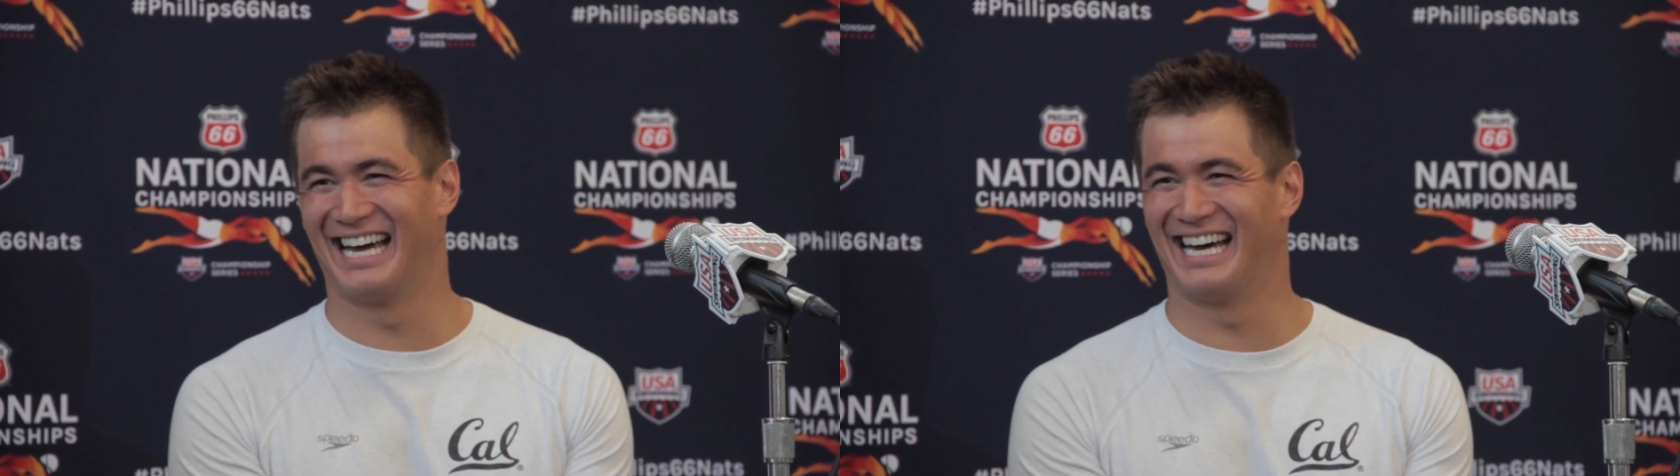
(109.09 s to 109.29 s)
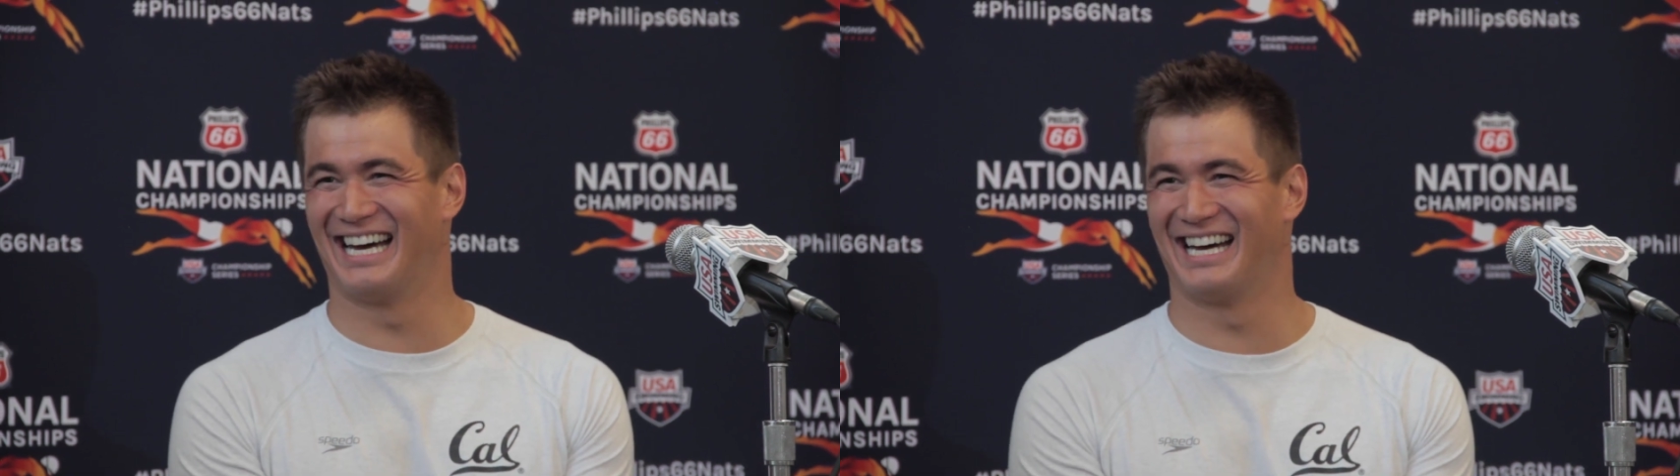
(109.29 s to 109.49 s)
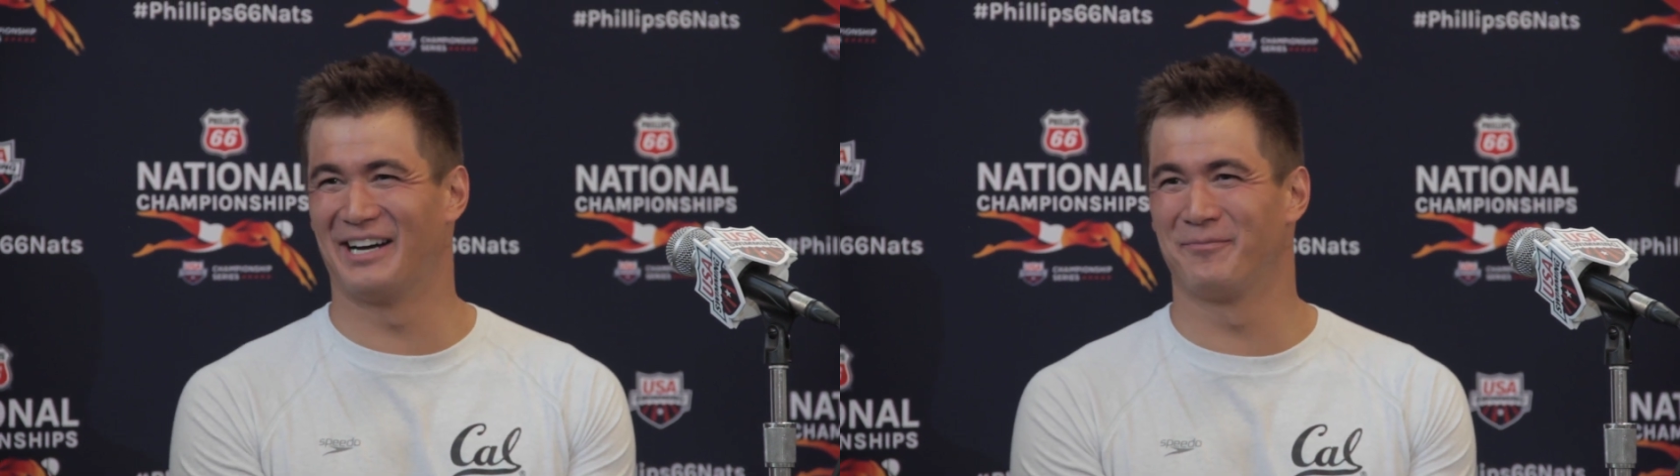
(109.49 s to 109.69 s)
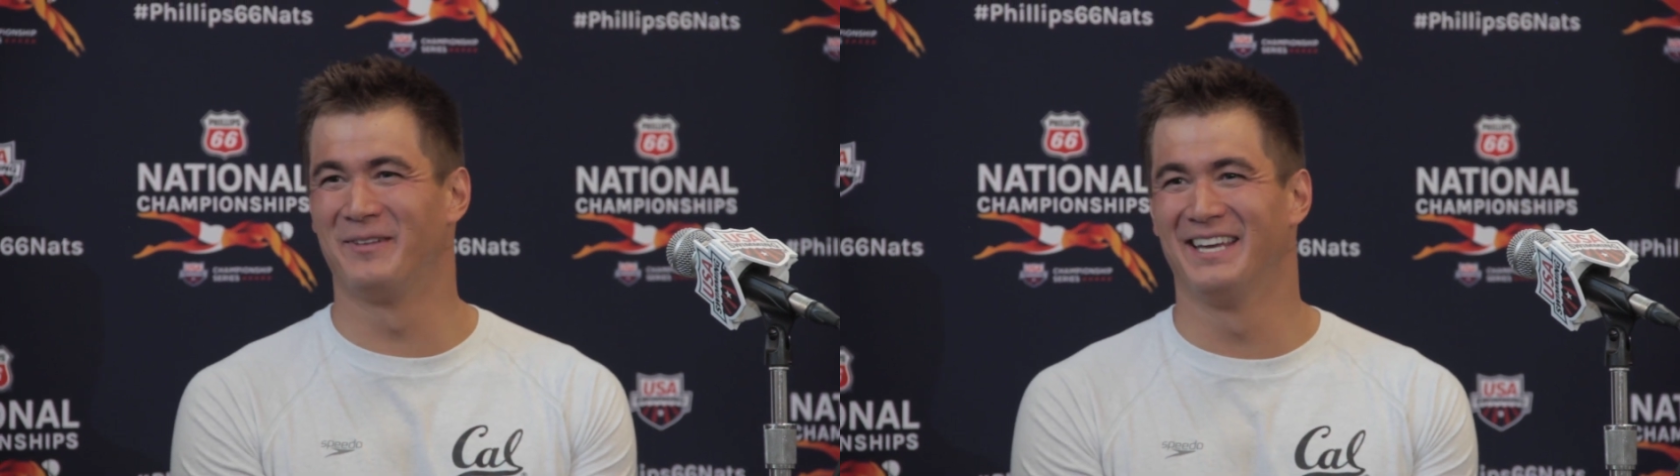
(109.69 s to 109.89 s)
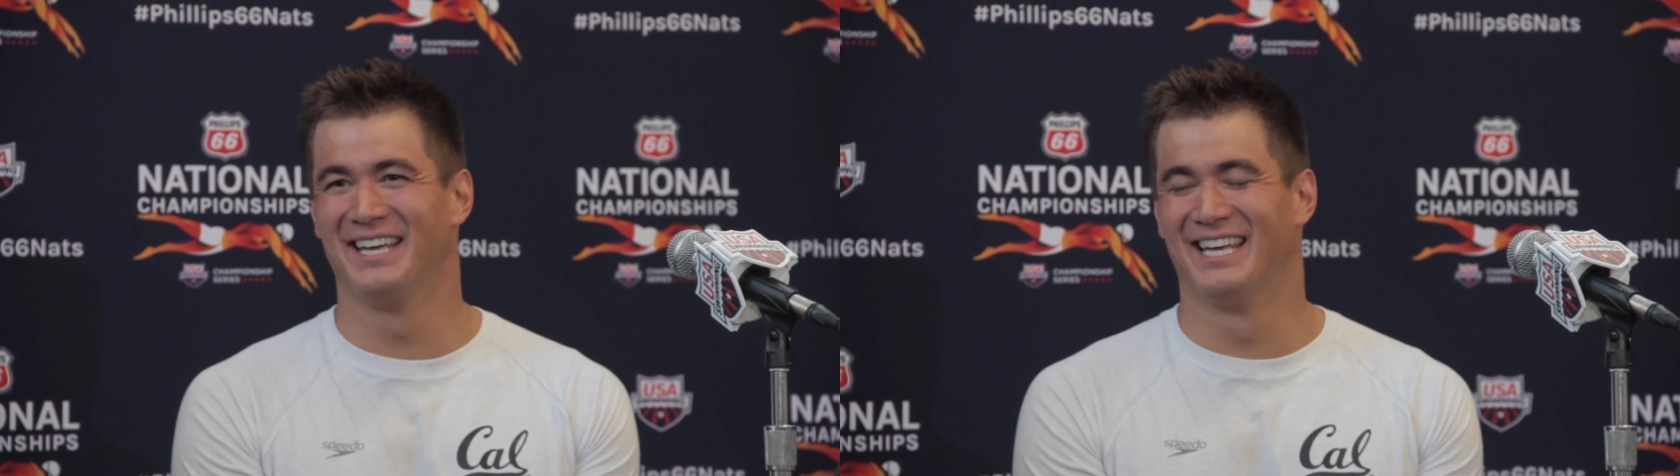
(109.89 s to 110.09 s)

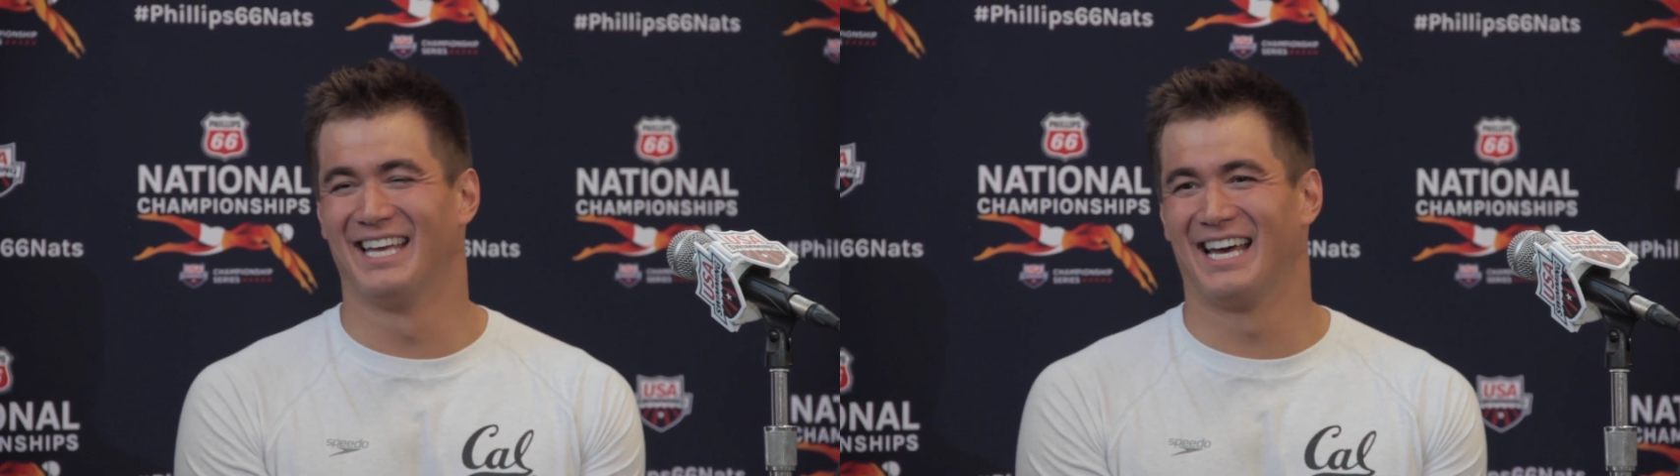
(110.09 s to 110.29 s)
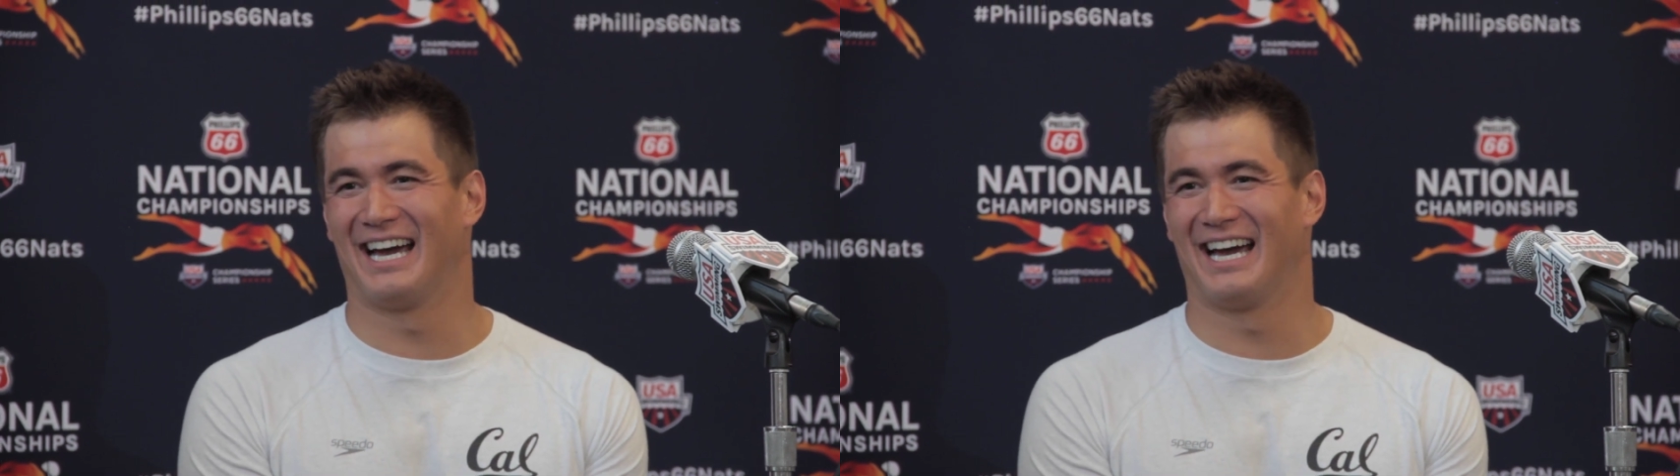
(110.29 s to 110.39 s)
Um,